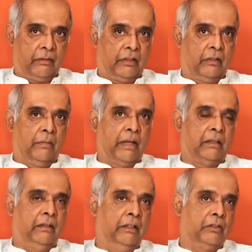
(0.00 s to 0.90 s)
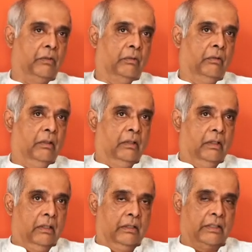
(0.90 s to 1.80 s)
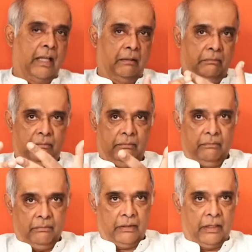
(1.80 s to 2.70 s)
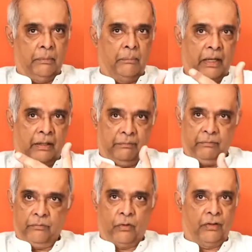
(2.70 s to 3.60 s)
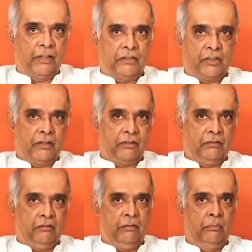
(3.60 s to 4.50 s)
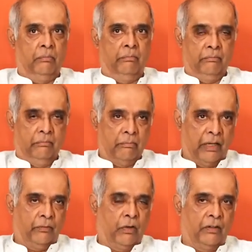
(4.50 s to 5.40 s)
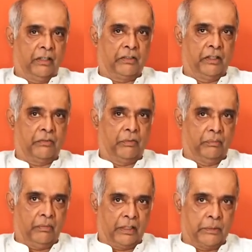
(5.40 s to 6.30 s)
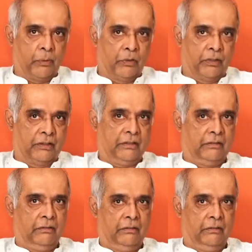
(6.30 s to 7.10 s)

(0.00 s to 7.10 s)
Because the bank needs to sell and buy foreign exchange. You buy foreign exchange from exporters,